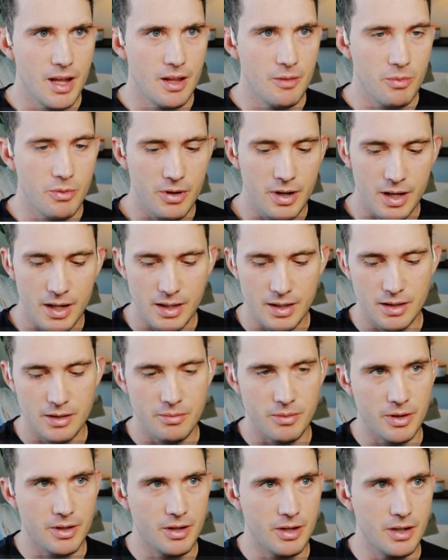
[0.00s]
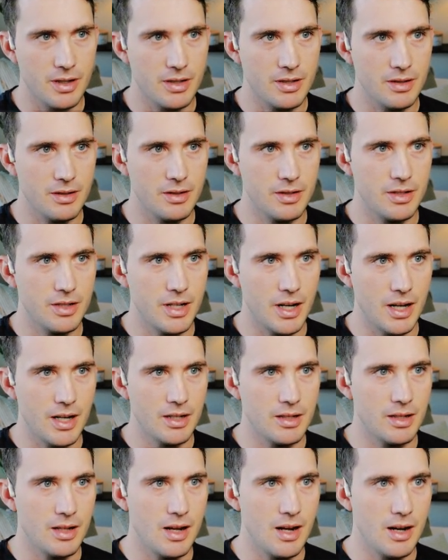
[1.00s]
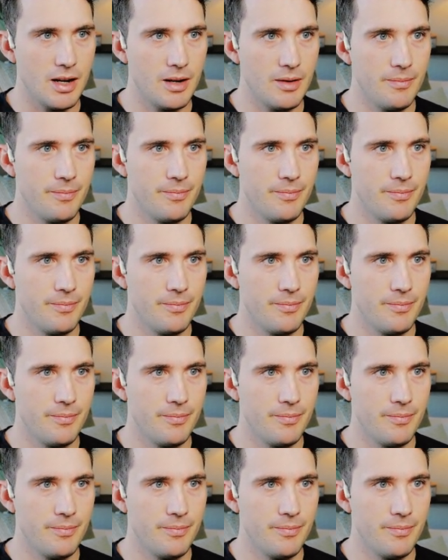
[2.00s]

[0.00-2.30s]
point is with Cursor's change log,